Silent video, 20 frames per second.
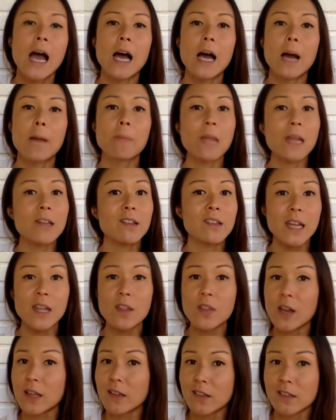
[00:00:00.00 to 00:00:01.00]
um, and
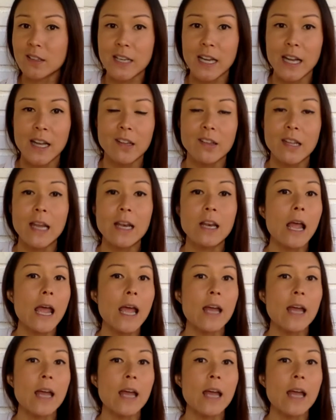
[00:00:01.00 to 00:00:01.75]
say that it's a test, and,